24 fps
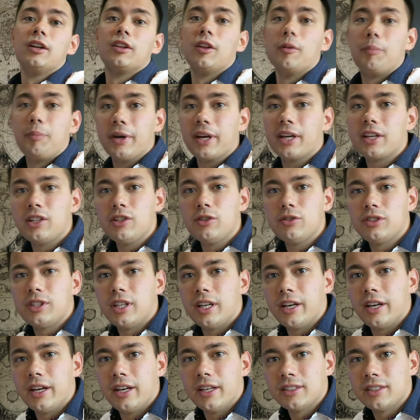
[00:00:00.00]
the big news
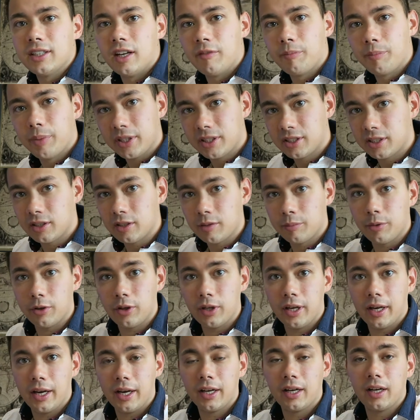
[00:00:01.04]
here is I've bitten the
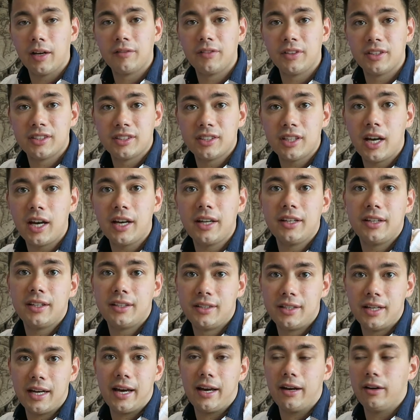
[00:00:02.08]
bullet and I've
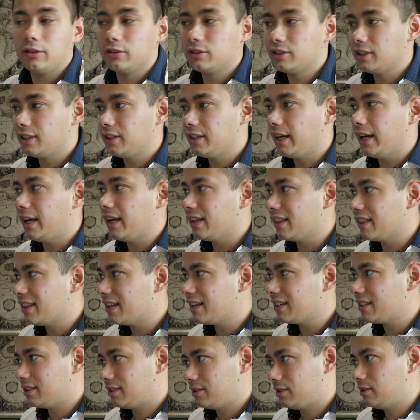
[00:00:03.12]
decided now today,
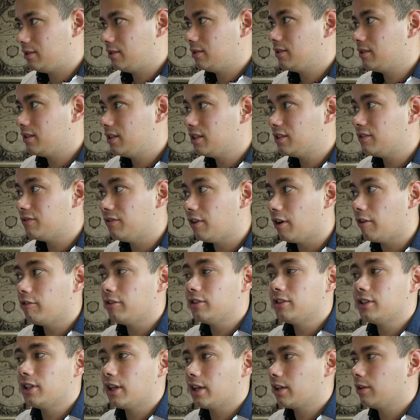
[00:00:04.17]
this
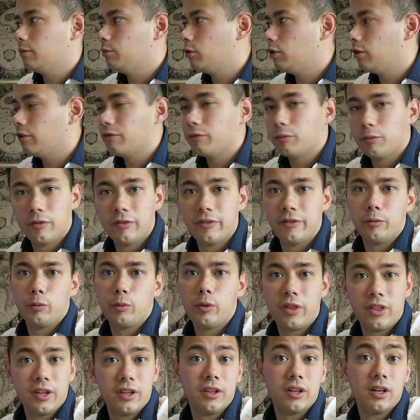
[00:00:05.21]
very second one,
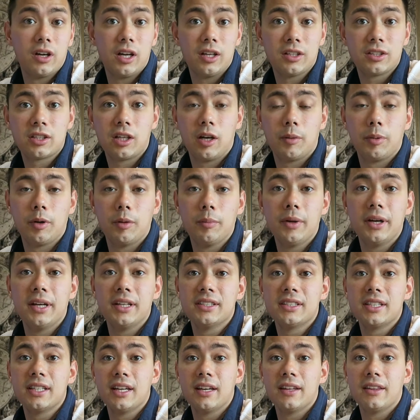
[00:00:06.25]
within the last couple of
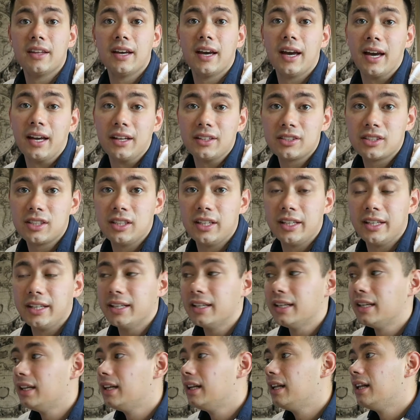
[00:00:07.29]
minutes here, that
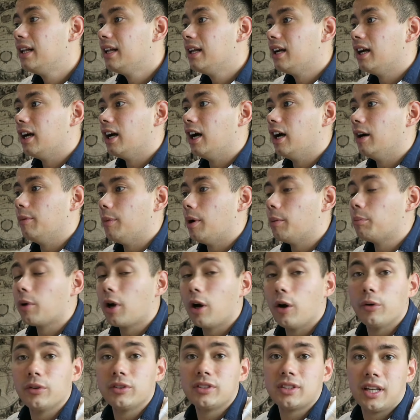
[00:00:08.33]
actually I'm
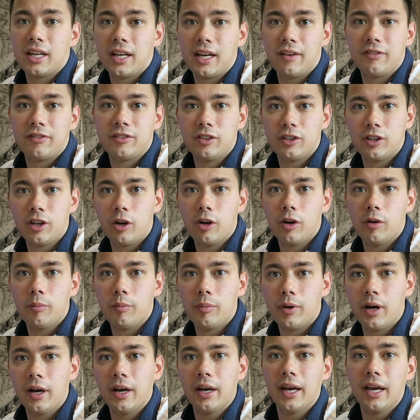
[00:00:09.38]
going to have to go and
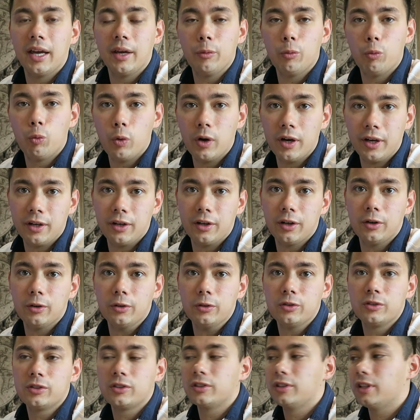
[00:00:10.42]
buy a
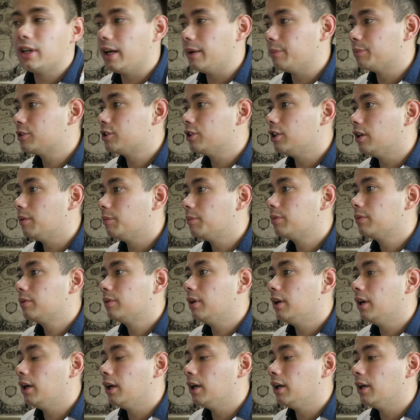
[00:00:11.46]
Windows laptop.
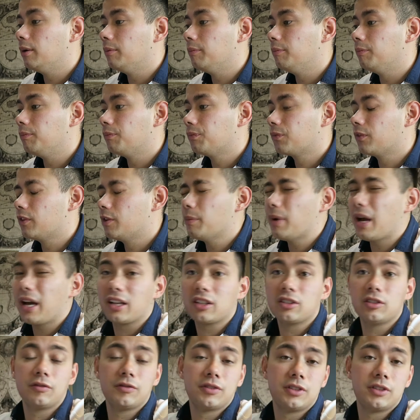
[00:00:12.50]
The Mac's